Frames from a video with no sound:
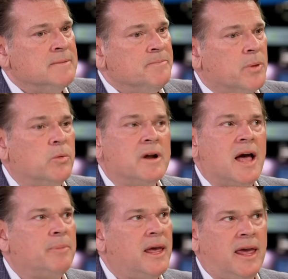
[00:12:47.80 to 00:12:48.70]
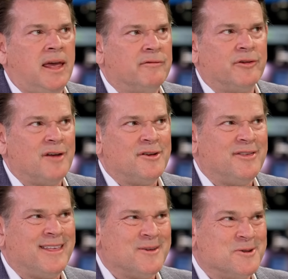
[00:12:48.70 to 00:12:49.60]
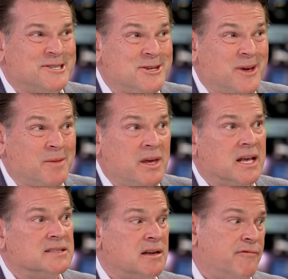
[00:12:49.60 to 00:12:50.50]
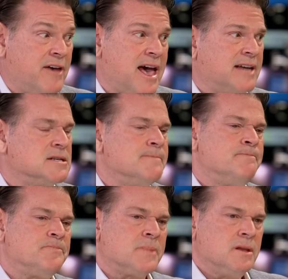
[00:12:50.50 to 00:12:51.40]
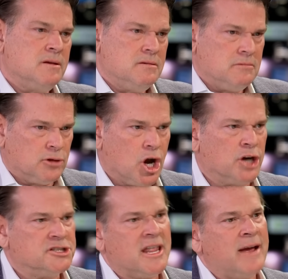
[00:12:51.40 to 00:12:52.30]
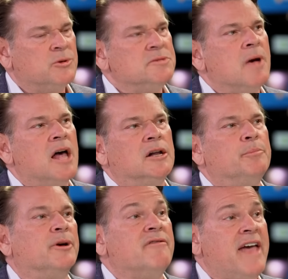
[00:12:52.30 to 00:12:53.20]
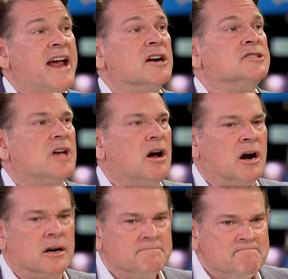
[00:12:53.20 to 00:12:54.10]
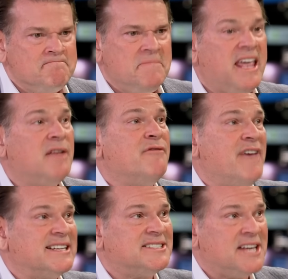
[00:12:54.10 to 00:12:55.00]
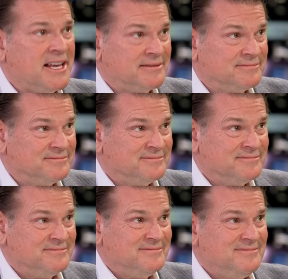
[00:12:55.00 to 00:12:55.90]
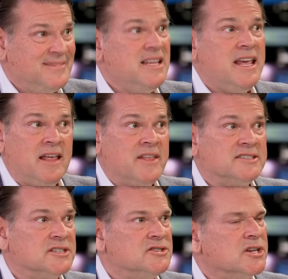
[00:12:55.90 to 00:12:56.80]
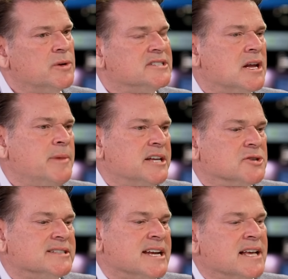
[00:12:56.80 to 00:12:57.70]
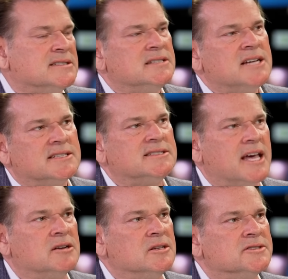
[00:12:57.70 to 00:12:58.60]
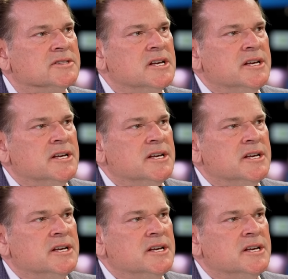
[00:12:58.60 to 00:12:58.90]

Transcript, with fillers: But we're not paying for everything that we're doing because, in fact, large language model purveyors are investing right. in this. And so it's going to be interesting as the dust settles